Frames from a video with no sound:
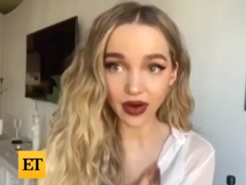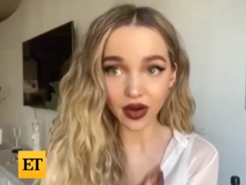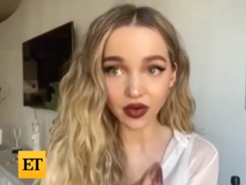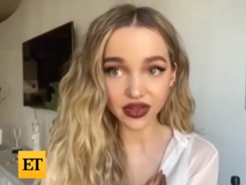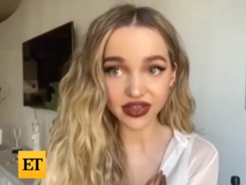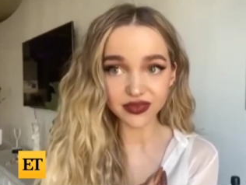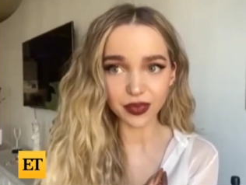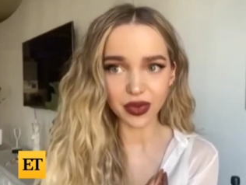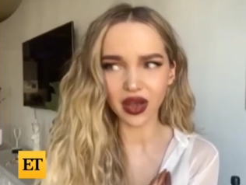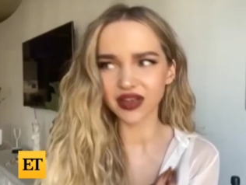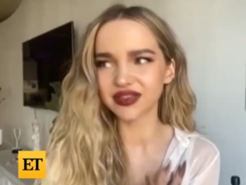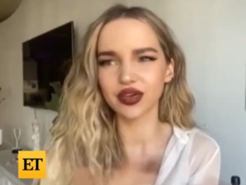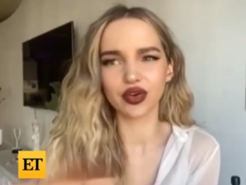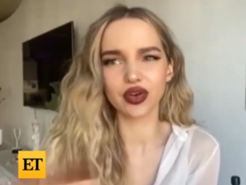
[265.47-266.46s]
around this
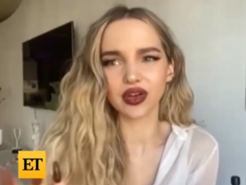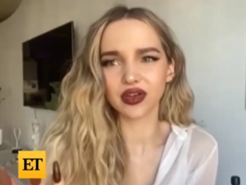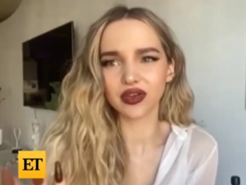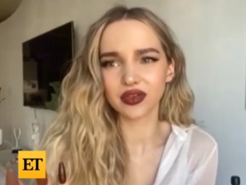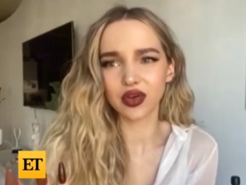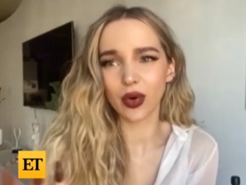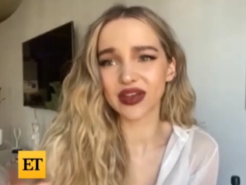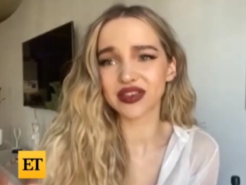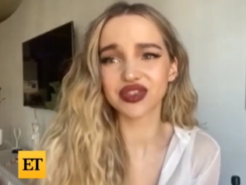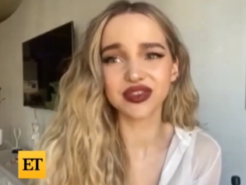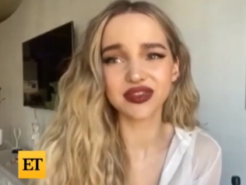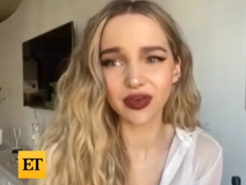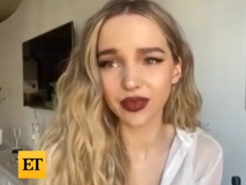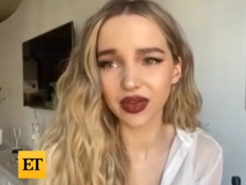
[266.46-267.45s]
because they're going to
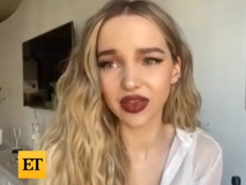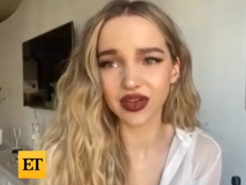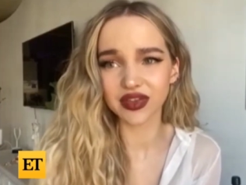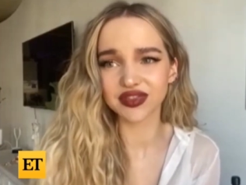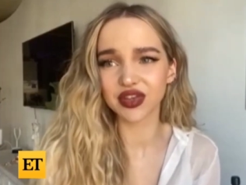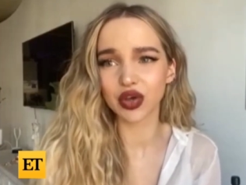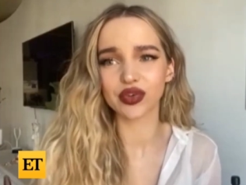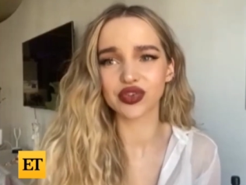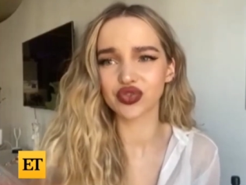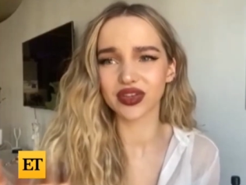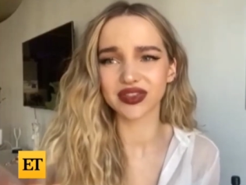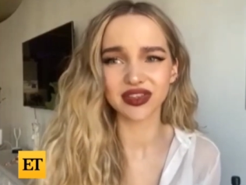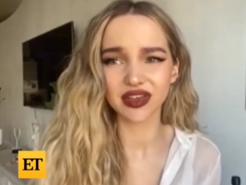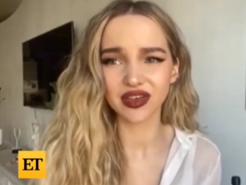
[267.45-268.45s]
question something that is so
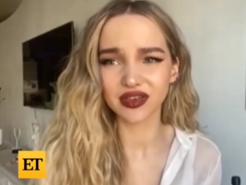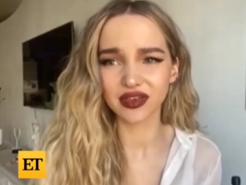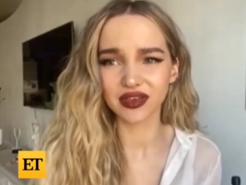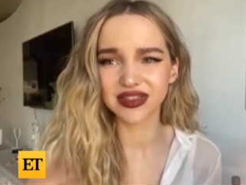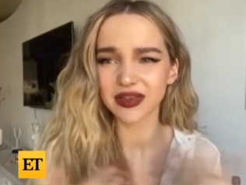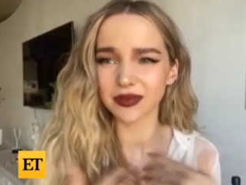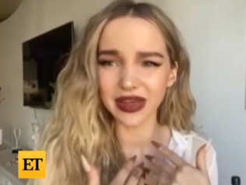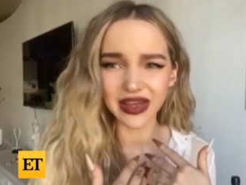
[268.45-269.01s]
intrinsic to